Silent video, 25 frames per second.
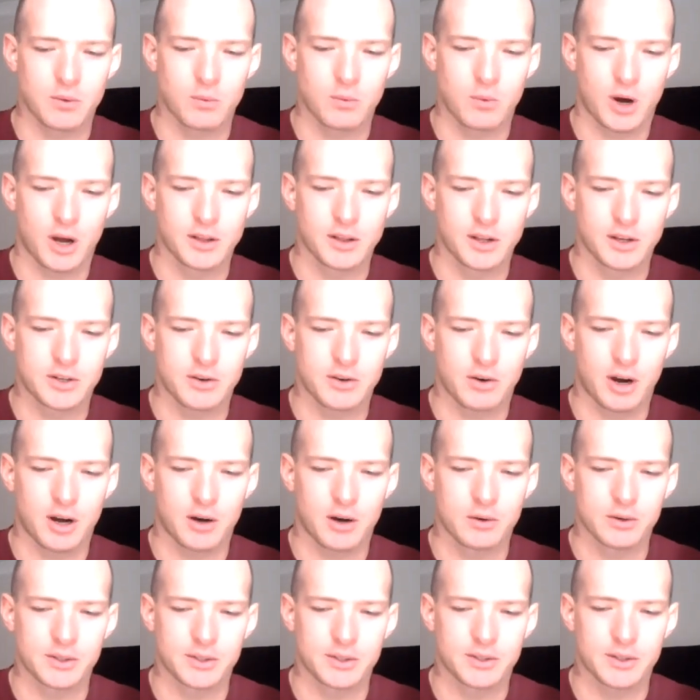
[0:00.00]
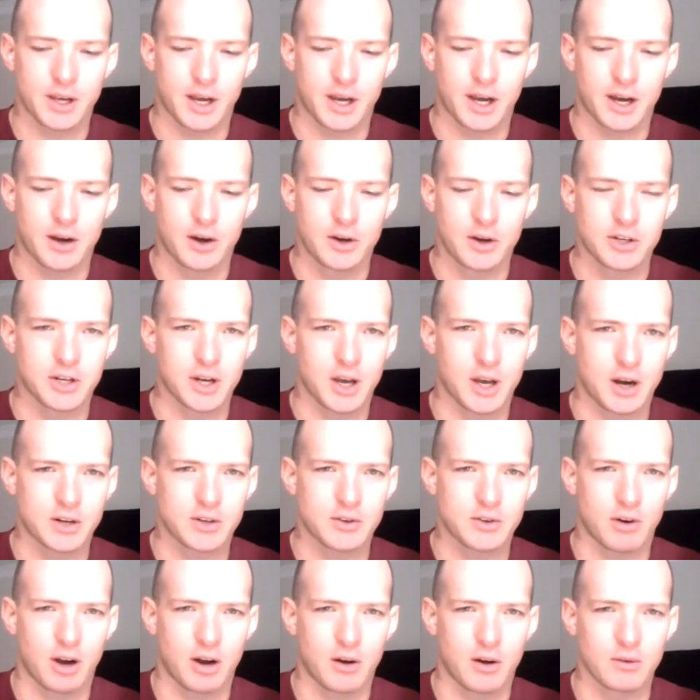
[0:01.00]
actually won the trials,
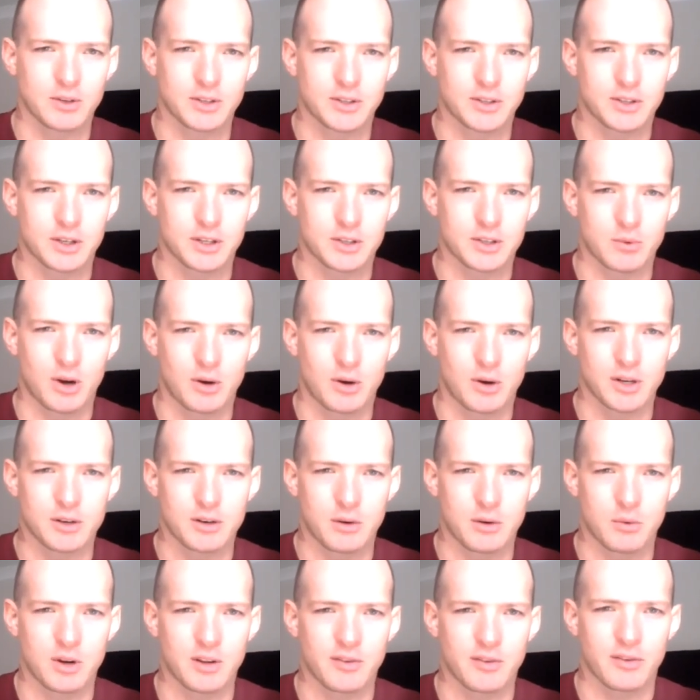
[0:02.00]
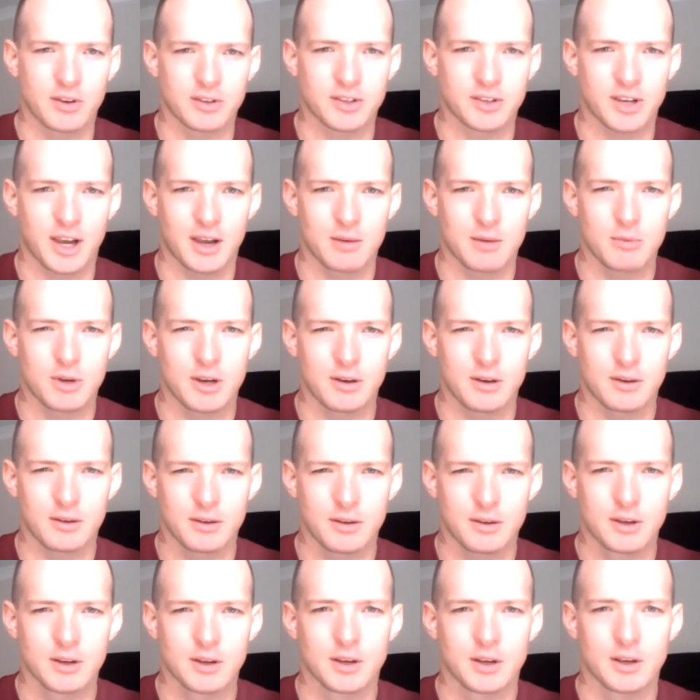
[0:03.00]
Oceania trials as well, didn't you, when you first came
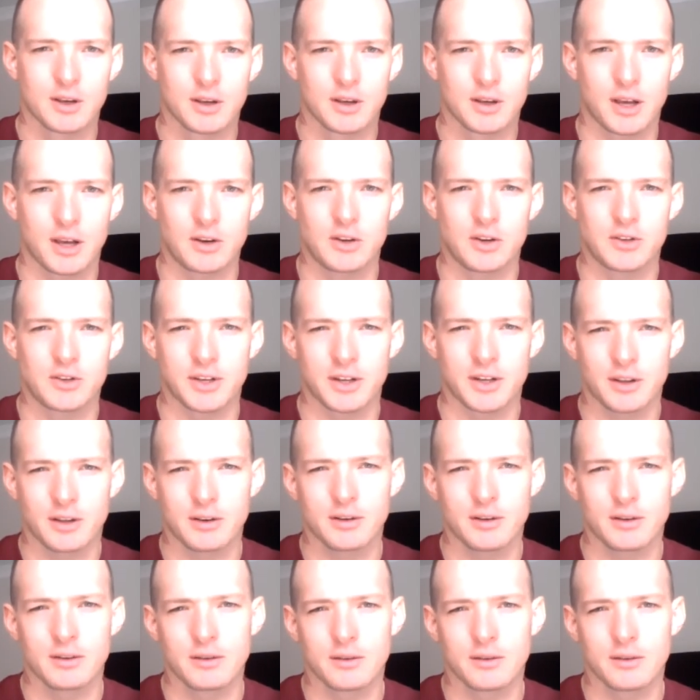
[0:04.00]
here in New Zealand?